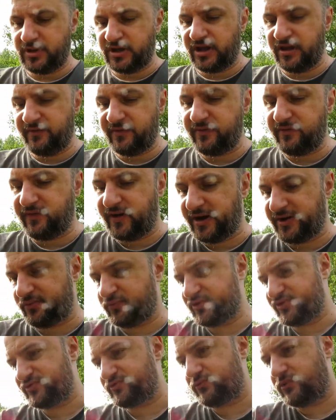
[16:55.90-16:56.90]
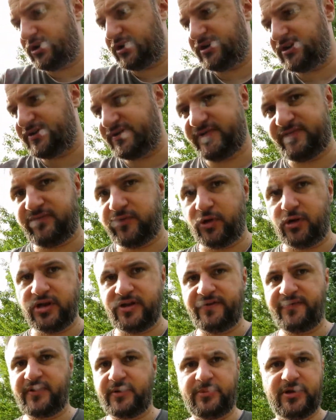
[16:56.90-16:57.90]
Every fight was won at
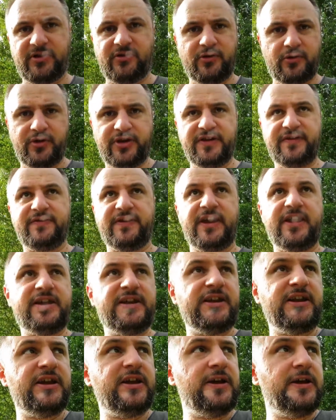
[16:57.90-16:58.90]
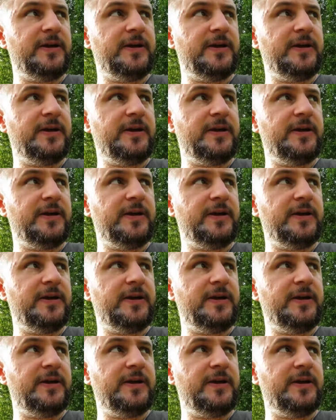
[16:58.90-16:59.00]
flawless, I mean no hit taken.